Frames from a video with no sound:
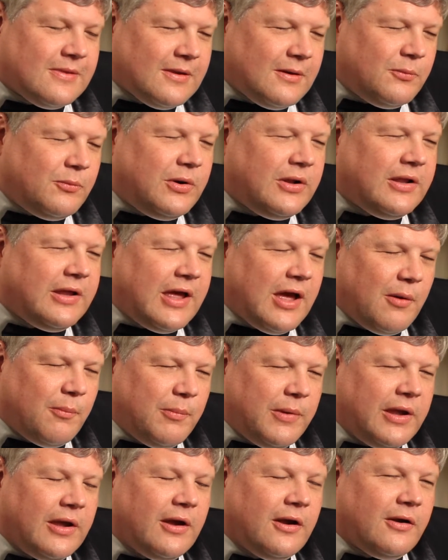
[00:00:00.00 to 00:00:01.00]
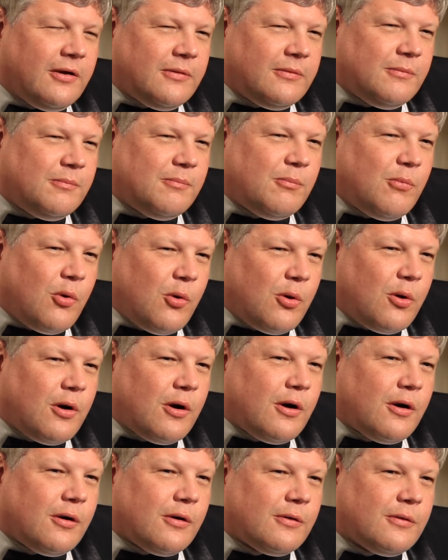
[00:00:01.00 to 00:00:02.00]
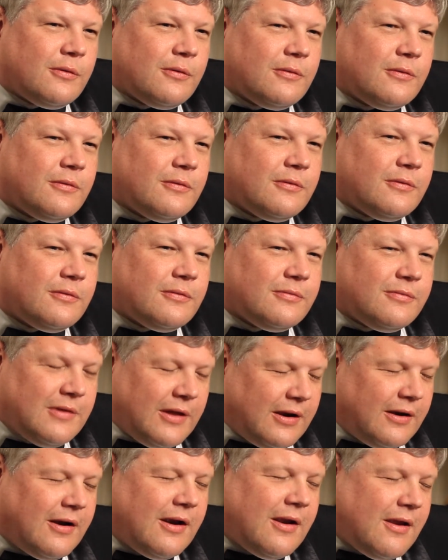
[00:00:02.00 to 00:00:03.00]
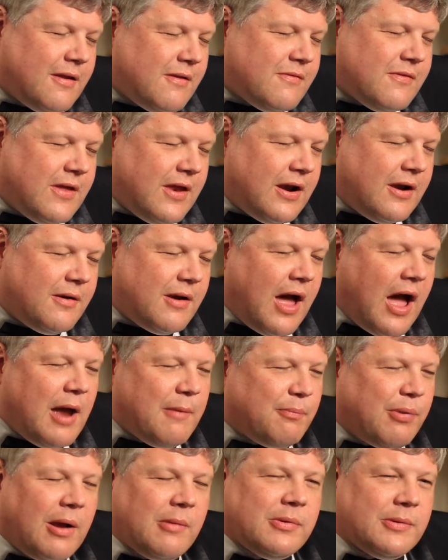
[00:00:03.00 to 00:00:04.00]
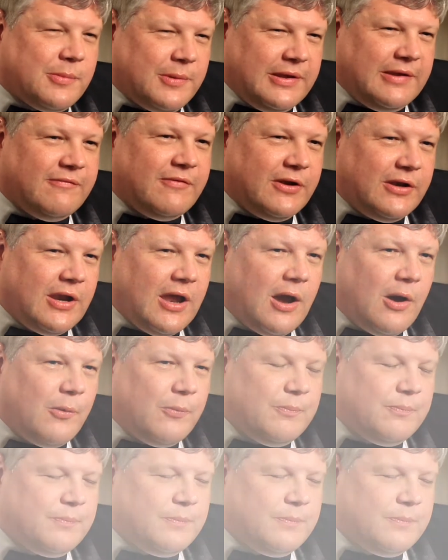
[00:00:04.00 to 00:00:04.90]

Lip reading: Really helped me more than I probably even know.